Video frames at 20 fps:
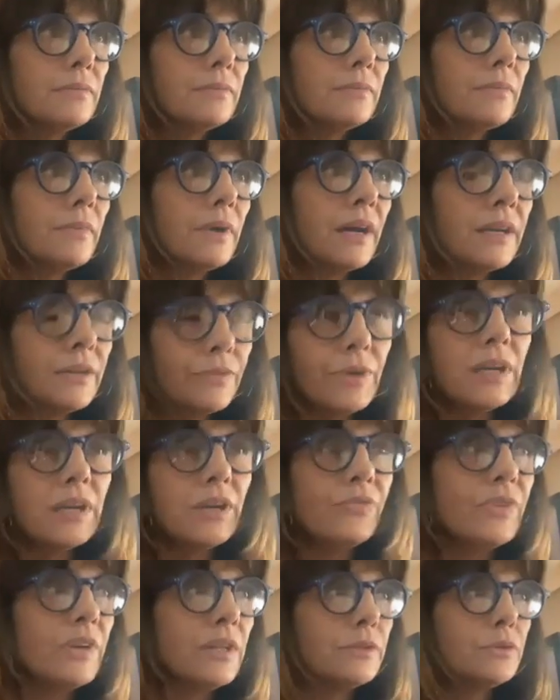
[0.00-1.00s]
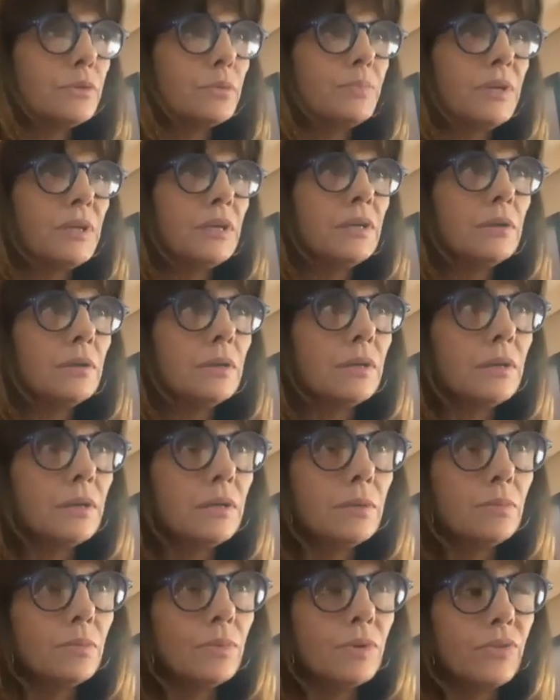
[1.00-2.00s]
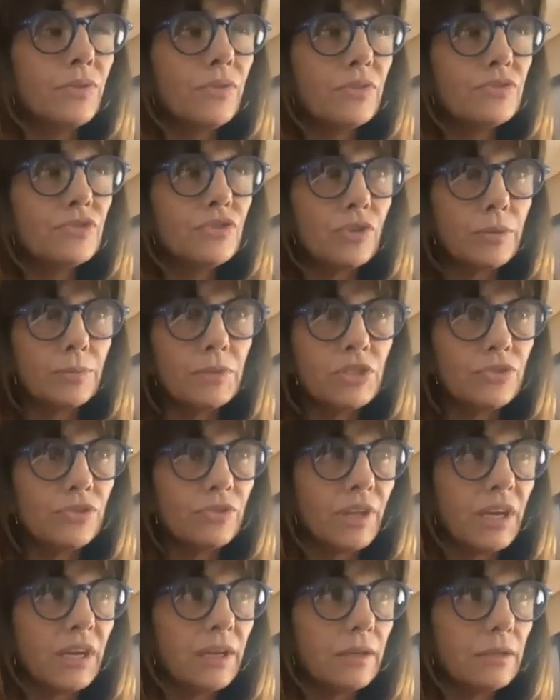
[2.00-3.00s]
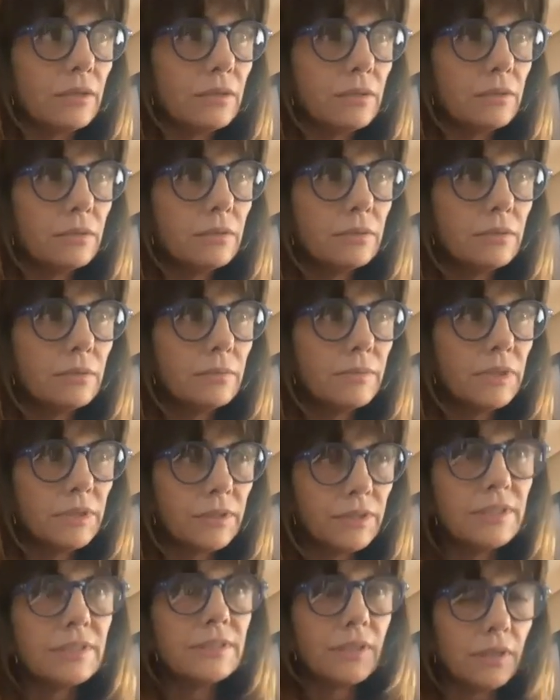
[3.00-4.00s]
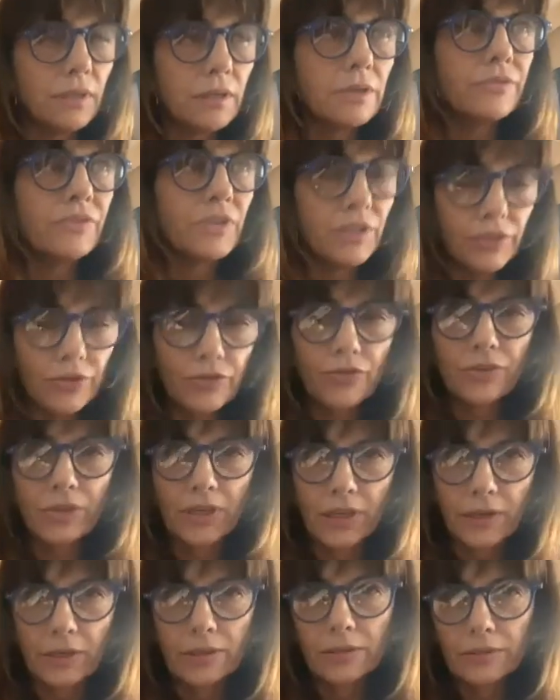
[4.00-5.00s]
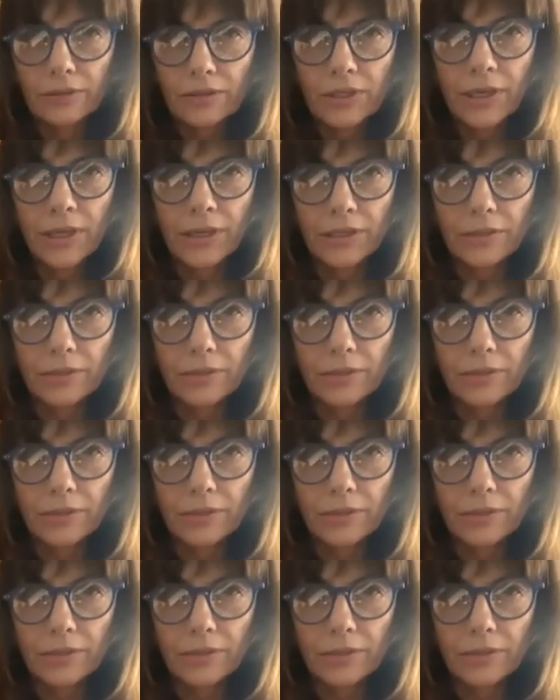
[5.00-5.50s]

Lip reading: I really felt to be with Jeremy today, because it's a lot of history tied